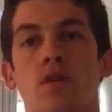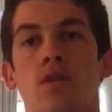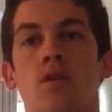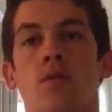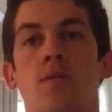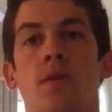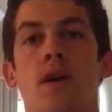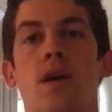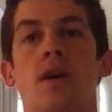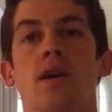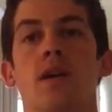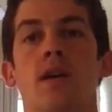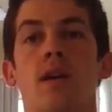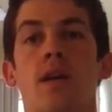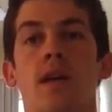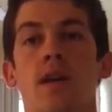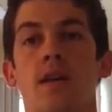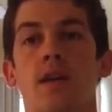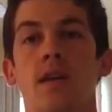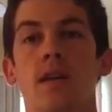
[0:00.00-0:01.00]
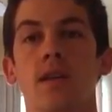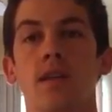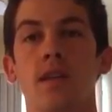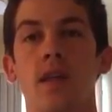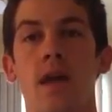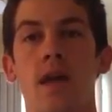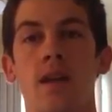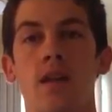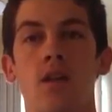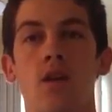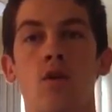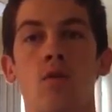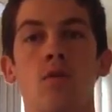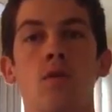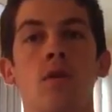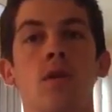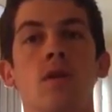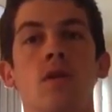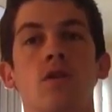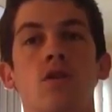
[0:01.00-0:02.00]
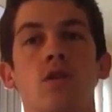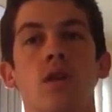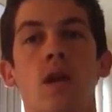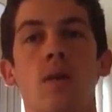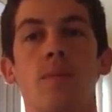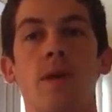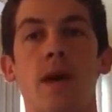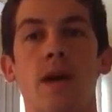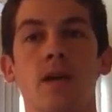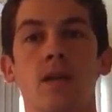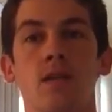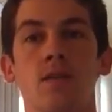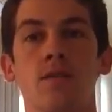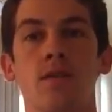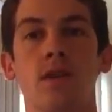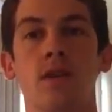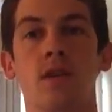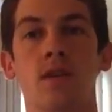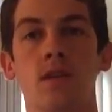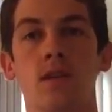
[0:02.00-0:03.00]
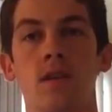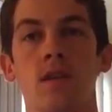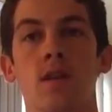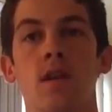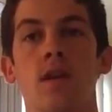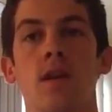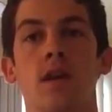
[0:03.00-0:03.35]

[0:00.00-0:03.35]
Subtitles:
So by getting that lower trap activated,